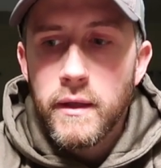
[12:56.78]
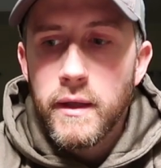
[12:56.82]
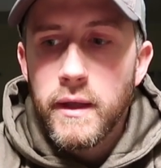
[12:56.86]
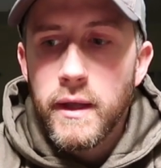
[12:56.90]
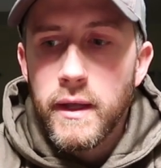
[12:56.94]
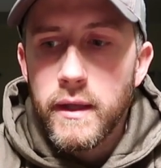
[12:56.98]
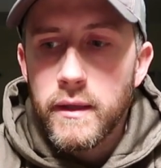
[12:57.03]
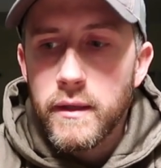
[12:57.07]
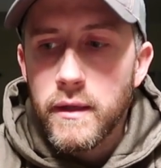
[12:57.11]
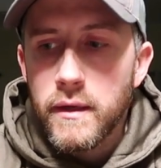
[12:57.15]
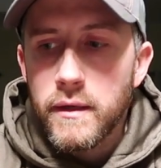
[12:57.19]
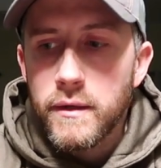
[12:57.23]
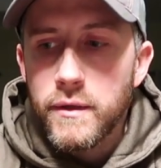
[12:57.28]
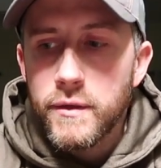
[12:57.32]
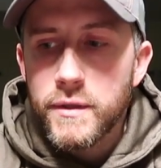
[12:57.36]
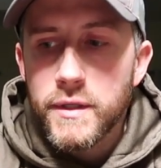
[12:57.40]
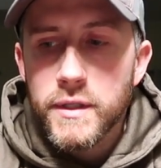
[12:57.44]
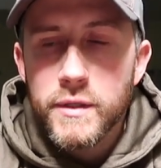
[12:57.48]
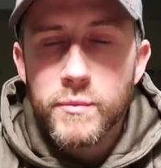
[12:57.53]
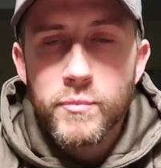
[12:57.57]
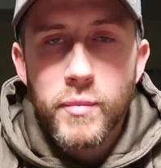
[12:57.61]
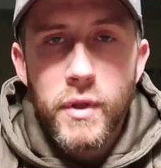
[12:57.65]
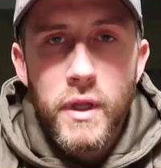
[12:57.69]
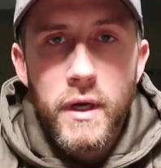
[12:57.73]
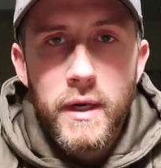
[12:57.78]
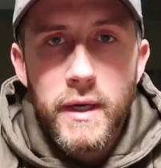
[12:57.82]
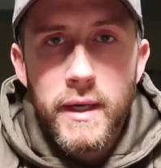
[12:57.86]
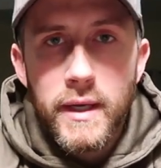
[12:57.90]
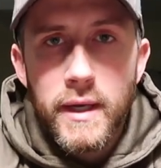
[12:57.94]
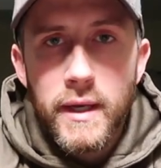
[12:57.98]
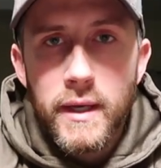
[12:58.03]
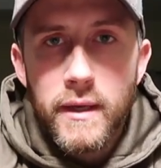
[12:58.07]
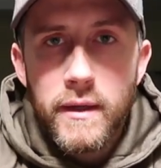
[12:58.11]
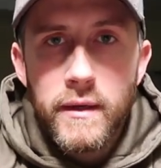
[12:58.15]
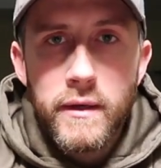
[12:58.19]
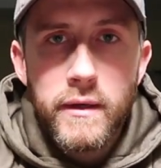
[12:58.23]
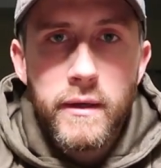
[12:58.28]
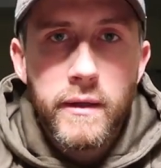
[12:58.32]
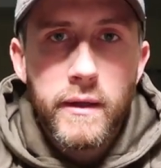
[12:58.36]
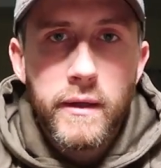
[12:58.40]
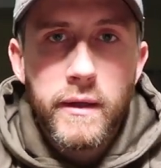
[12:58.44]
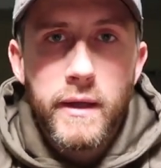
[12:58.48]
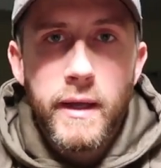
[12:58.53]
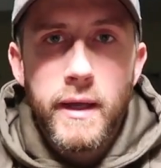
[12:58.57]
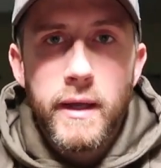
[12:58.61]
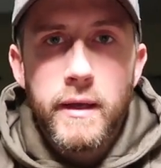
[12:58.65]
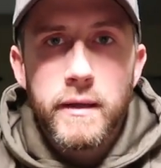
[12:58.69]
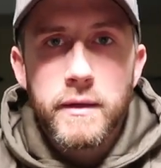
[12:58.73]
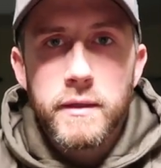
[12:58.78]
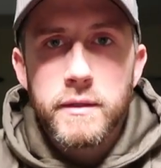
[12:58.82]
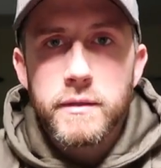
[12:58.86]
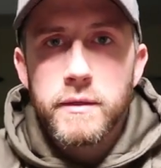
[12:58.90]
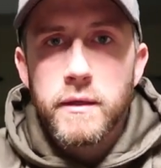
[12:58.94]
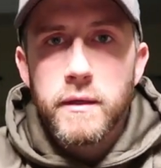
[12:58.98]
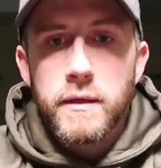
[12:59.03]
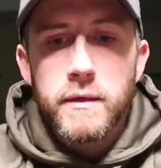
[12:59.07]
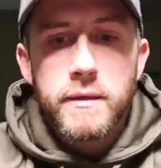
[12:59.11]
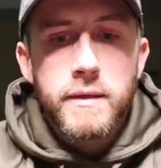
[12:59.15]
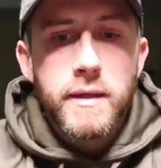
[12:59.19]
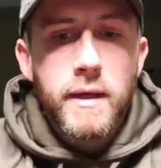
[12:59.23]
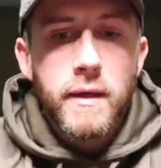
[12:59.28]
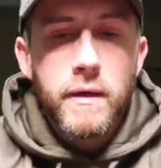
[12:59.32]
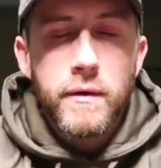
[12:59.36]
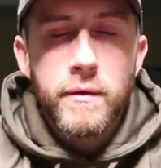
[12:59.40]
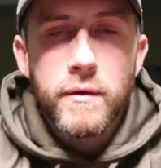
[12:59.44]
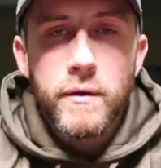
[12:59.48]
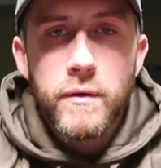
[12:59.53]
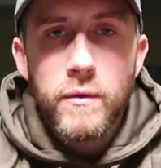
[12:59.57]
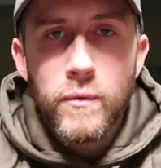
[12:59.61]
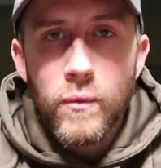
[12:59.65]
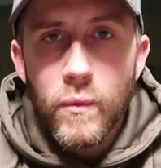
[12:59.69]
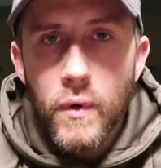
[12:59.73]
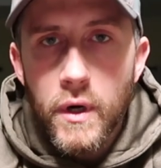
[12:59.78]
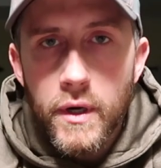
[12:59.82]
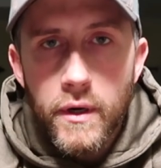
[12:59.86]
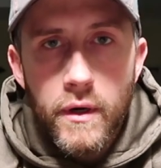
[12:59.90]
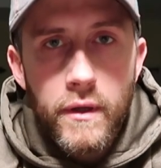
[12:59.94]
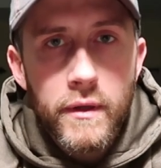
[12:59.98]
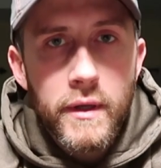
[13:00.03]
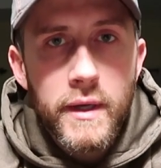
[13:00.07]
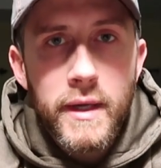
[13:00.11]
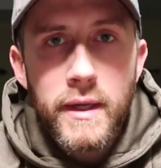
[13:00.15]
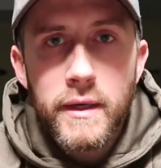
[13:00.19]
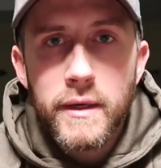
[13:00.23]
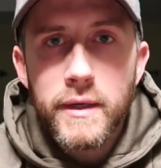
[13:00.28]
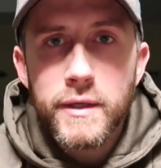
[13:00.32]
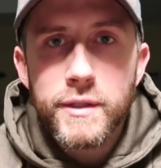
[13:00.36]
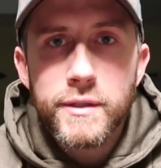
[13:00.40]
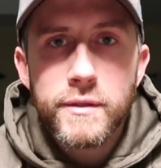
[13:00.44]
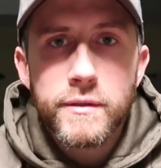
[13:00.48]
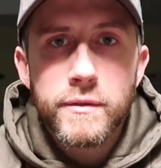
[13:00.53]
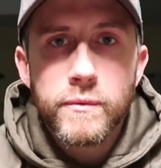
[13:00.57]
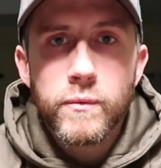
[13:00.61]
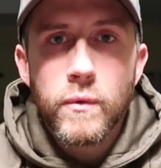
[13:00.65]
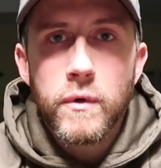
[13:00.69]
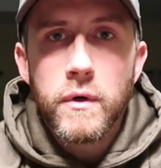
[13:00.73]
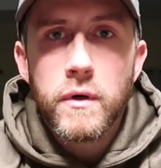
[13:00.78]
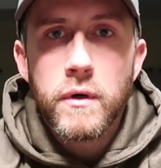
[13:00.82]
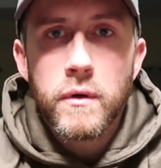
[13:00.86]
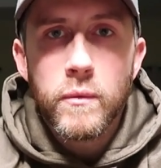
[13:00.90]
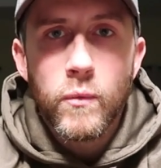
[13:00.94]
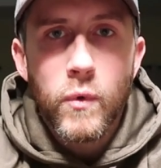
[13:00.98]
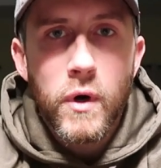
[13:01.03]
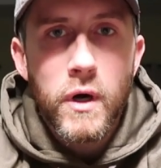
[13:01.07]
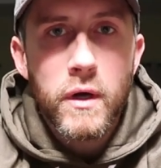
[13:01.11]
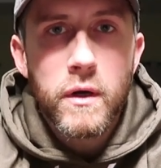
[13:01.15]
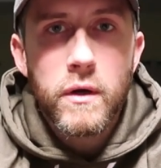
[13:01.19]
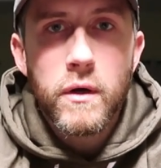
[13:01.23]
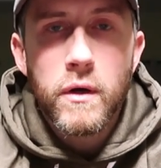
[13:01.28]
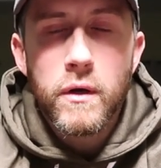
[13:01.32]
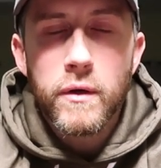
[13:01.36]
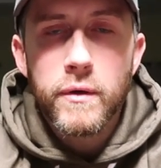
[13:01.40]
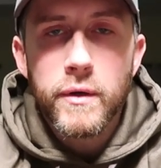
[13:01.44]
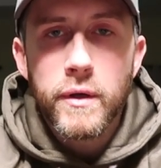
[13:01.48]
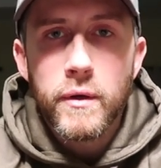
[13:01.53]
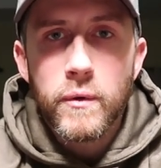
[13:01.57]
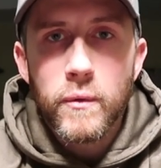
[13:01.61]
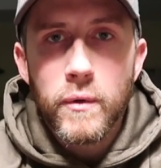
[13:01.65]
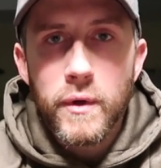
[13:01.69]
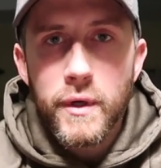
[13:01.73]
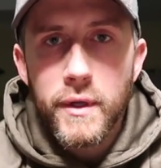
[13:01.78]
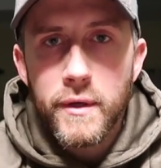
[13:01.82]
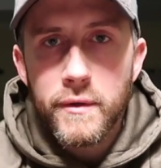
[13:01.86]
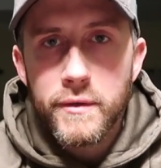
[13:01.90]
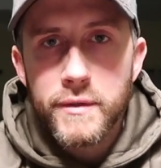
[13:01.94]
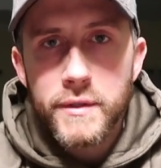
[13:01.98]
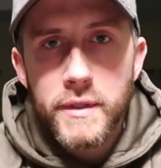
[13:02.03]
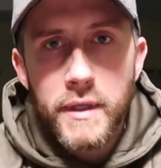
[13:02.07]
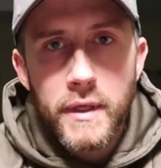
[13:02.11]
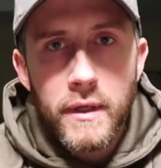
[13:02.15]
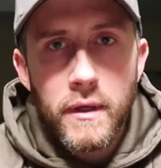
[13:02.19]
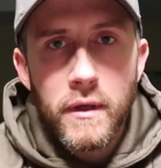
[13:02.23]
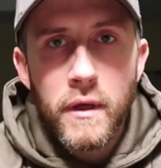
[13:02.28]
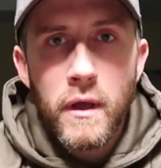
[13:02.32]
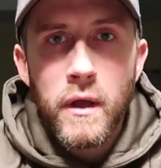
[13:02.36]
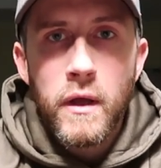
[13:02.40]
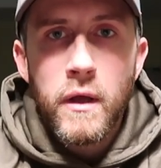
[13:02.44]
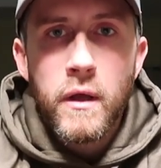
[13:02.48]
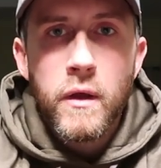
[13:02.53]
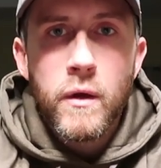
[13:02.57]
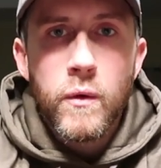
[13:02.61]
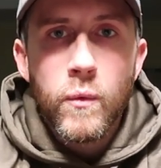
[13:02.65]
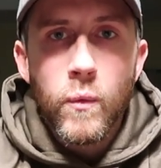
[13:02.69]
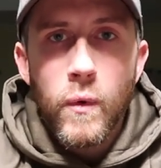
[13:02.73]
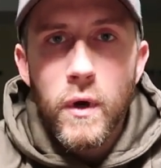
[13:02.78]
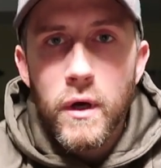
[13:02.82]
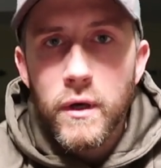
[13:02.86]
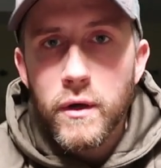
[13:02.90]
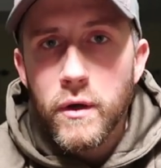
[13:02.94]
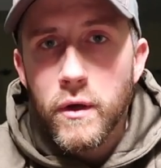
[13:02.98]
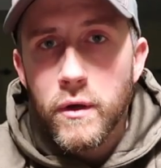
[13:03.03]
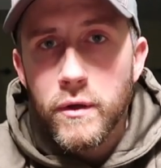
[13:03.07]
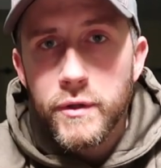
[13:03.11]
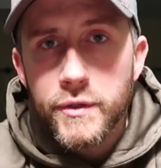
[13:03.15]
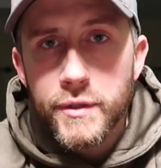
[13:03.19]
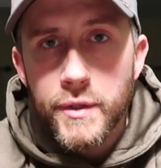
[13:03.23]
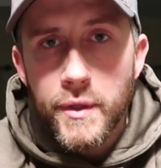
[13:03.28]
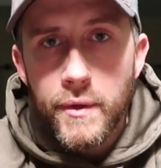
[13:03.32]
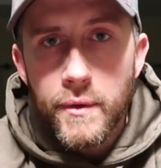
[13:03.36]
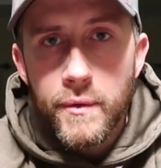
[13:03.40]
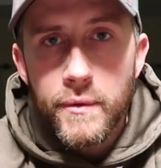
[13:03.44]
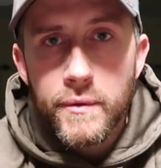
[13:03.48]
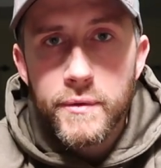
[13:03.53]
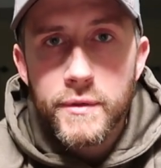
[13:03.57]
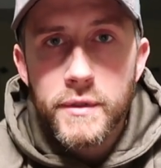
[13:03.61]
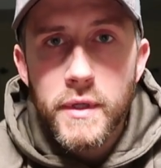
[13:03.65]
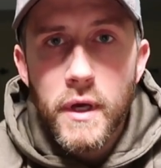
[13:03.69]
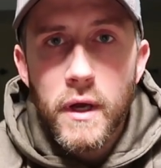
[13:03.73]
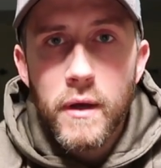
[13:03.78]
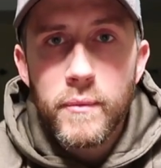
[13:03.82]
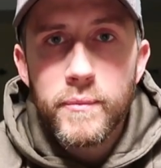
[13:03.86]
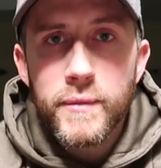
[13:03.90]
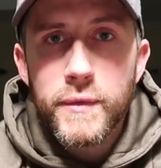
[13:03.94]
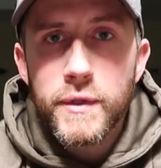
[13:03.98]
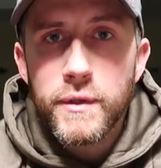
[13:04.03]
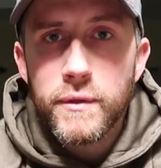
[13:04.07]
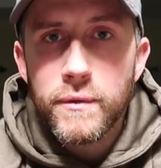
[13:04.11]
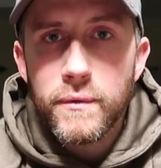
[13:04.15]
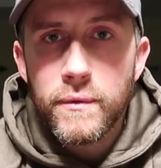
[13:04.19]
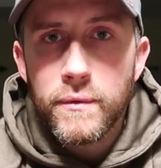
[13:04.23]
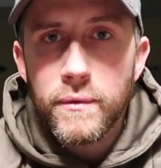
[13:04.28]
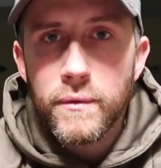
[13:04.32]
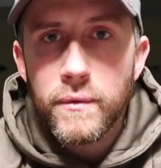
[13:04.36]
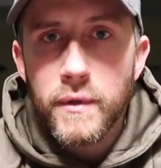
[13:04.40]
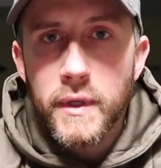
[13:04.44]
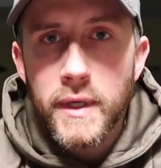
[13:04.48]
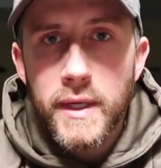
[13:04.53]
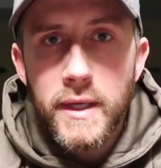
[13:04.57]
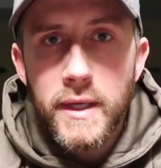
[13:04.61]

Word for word: and then you just plug it in and it's going to tell you what all the conditions were and what call you were using, what calls you used up to the